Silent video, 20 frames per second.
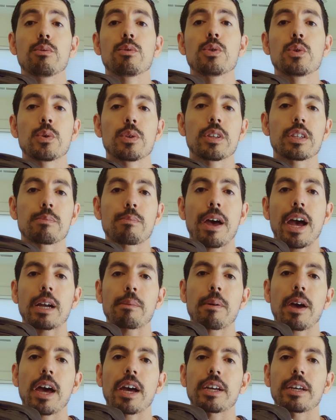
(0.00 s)
using this
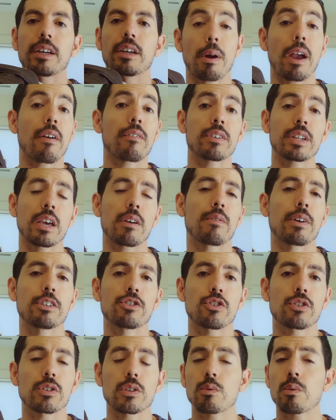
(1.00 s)
backpack for my everyday
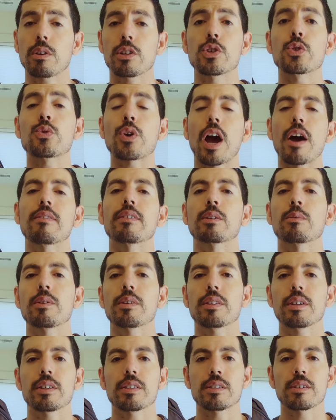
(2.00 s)
adventures as well as traveling
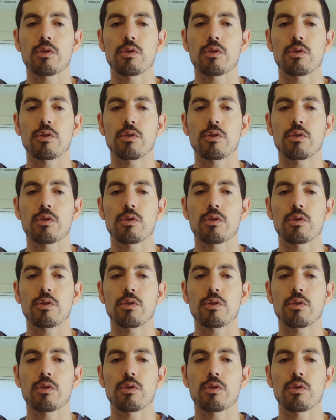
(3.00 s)
with it.